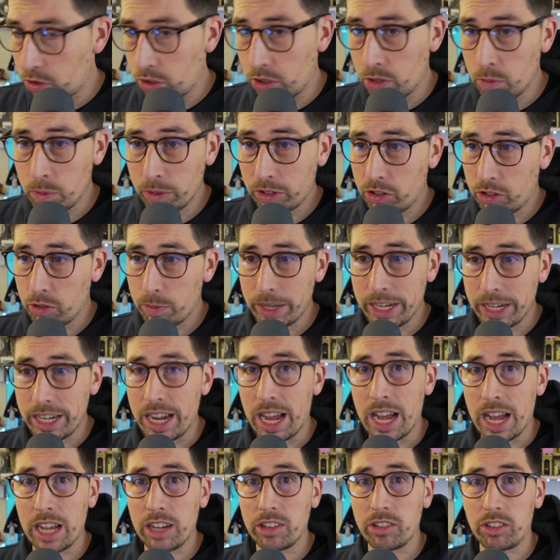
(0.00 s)
there were too many
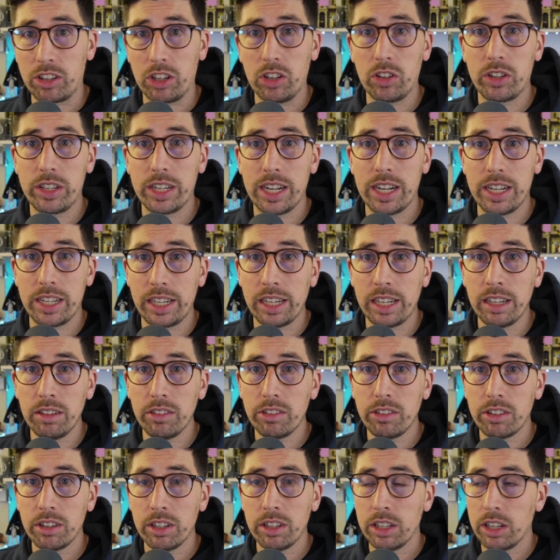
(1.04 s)
eyes looking at
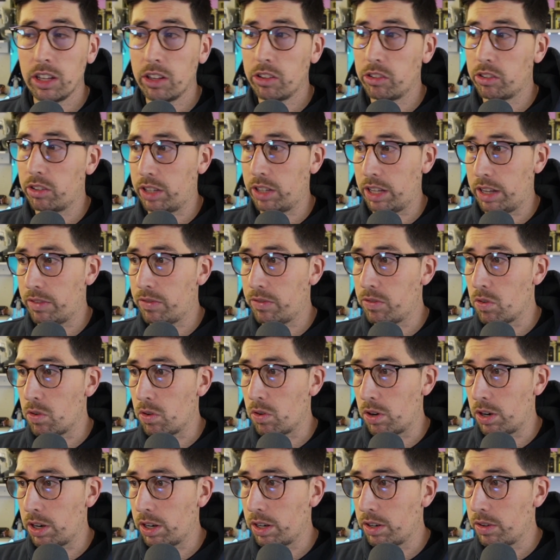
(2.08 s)
deals, so
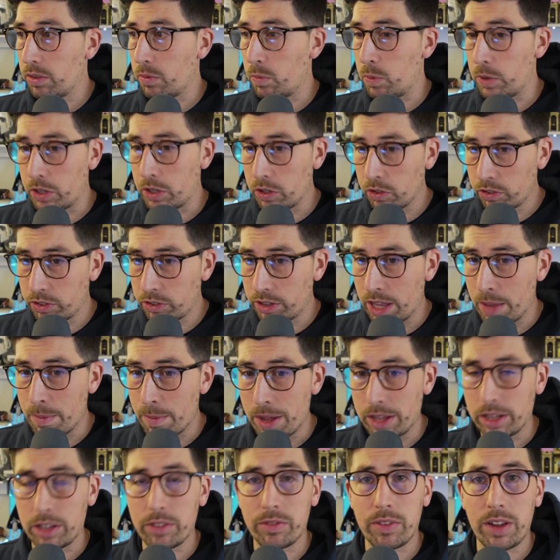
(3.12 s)
therefore reduce the
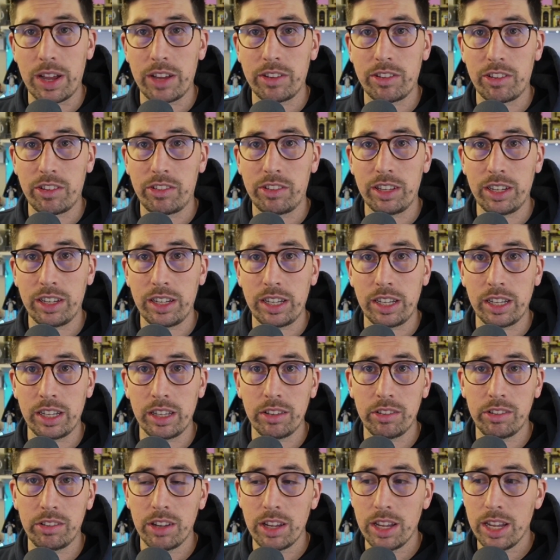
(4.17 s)
amount of eyes to see the
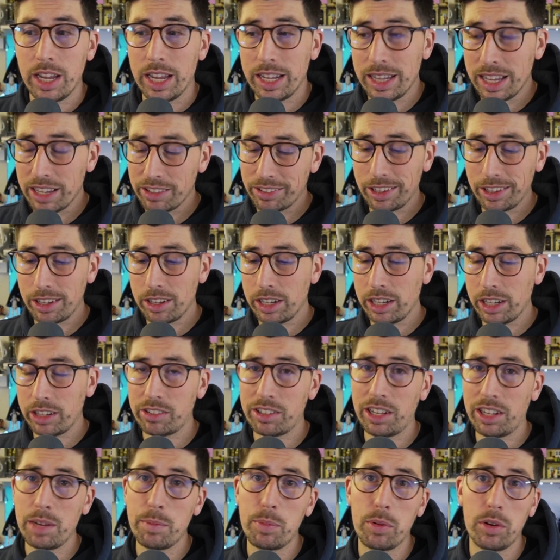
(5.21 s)
deals. And that's the unique
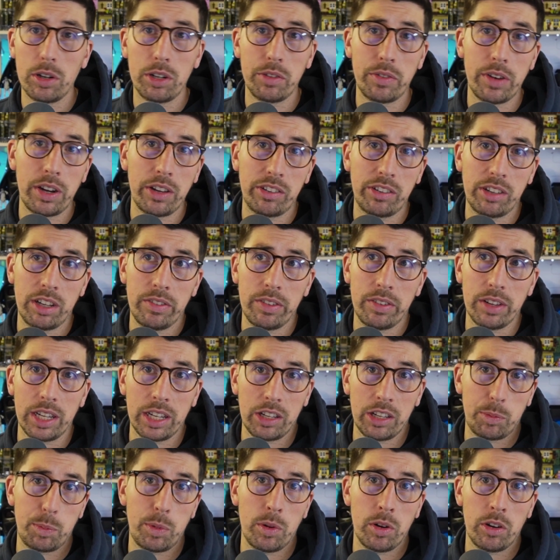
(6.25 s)
selling point of our server.
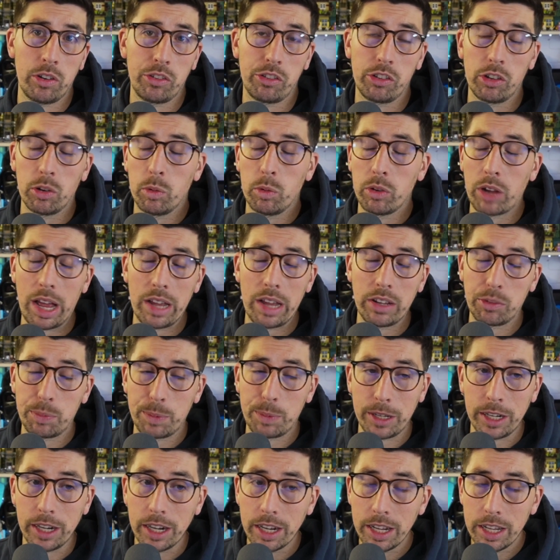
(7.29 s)
Let's be honest, it always has
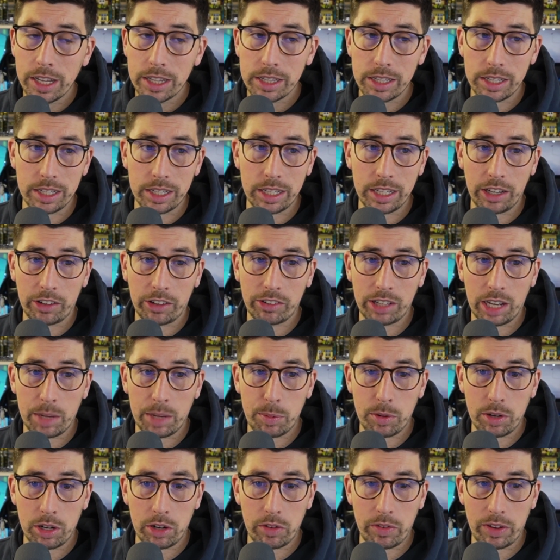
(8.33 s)
been the unique selling
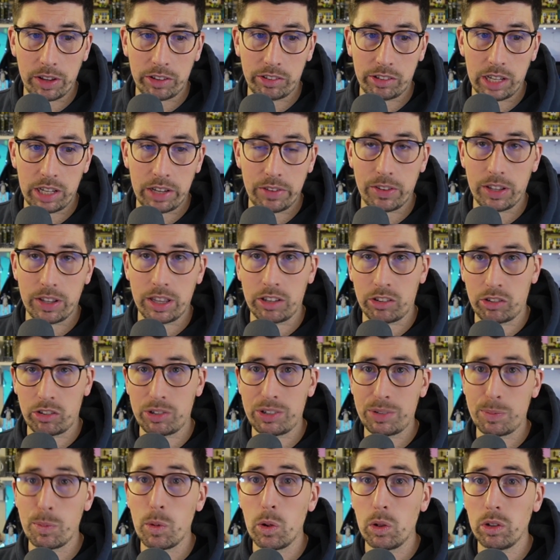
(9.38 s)
point of our server, the
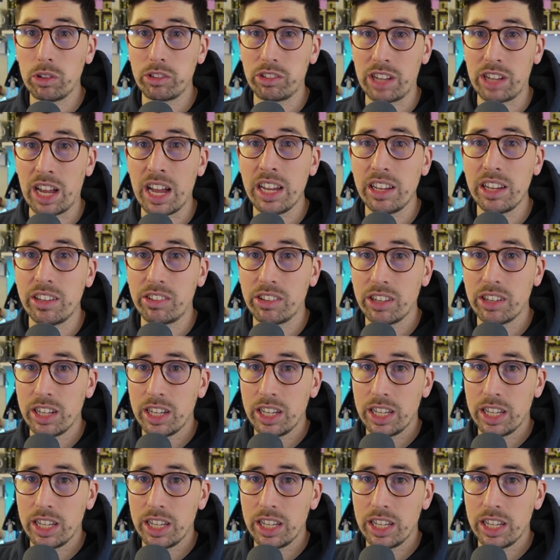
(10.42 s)
small size